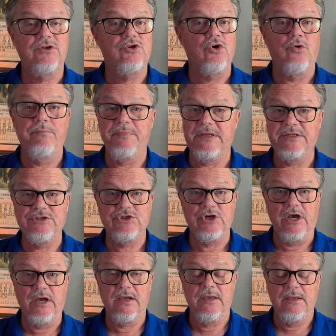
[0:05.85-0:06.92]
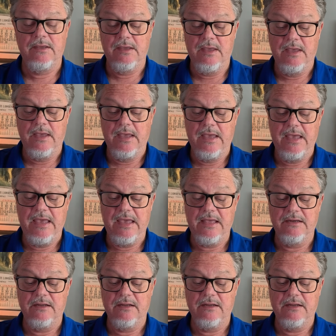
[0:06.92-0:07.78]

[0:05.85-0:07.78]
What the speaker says: Don't be a Chuck. And